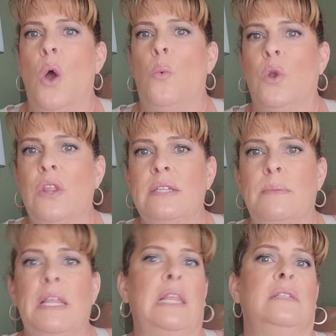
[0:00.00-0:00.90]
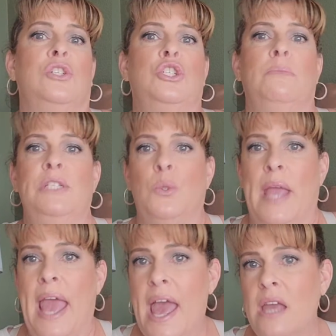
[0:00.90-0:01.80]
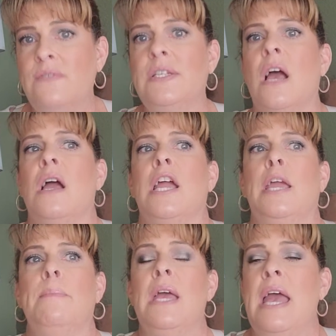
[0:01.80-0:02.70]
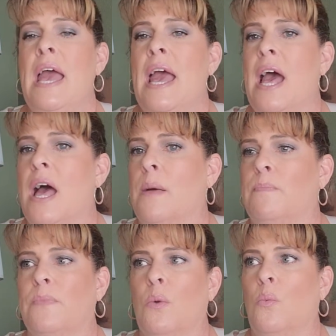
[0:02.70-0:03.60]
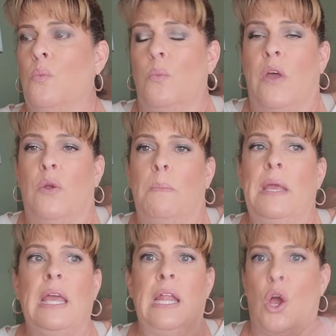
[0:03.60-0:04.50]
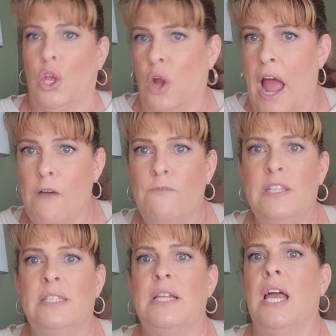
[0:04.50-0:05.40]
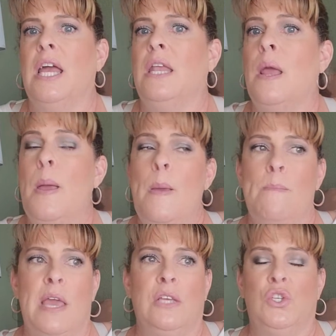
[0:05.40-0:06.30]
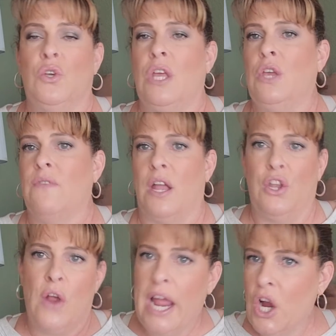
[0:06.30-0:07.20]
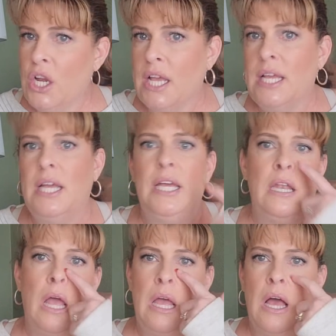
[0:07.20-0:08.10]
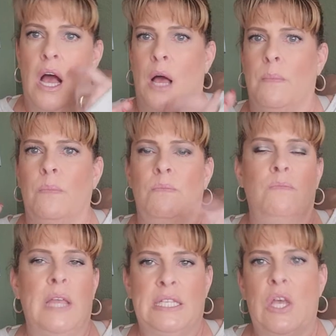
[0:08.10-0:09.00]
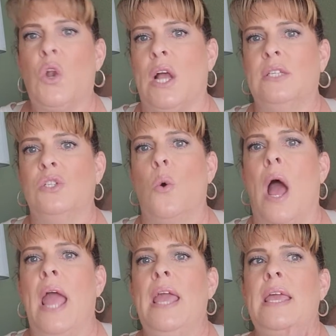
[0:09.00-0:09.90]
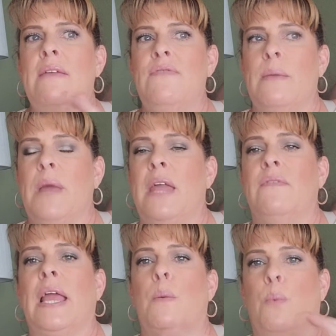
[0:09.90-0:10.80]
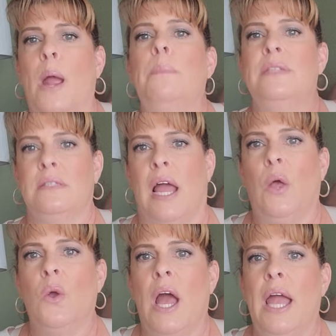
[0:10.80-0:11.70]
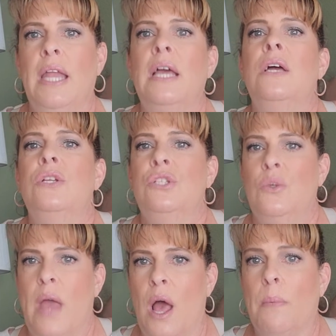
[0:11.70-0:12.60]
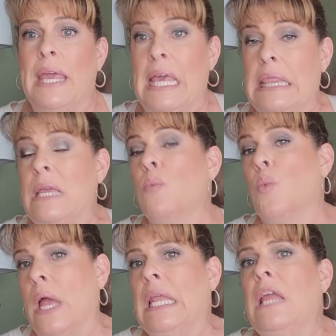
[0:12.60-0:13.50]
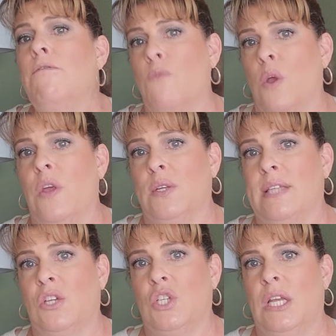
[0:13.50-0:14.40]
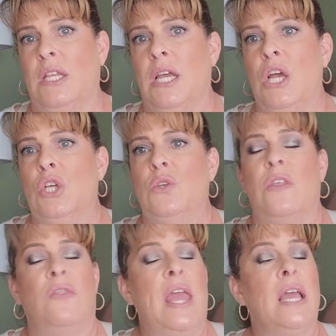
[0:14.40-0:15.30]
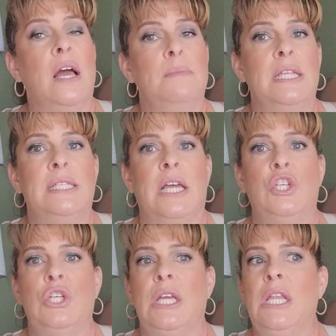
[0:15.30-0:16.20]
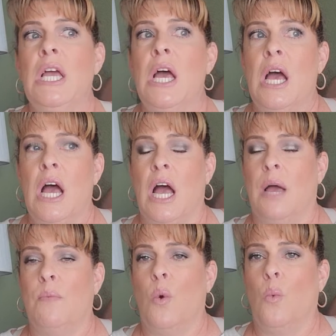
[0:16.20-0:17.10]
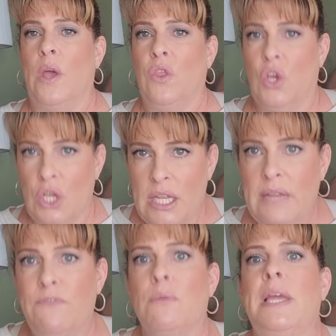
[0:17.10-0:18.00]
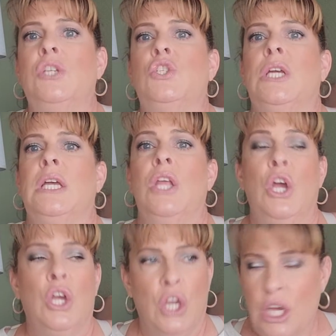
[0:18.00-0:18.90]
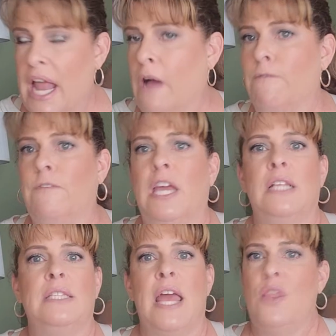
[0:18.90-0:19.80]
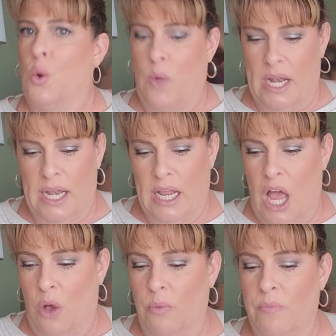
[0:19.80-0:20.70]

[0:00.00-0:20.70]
What are some of the things you should be doing ahead of time, whether it be getting all your outfits done, making sure that you've gotten your hair done, etc. So I give them kind of like a prep and style guide to help get them ready for their session so that they come to the session with good information, good outfits, and they're ready to go.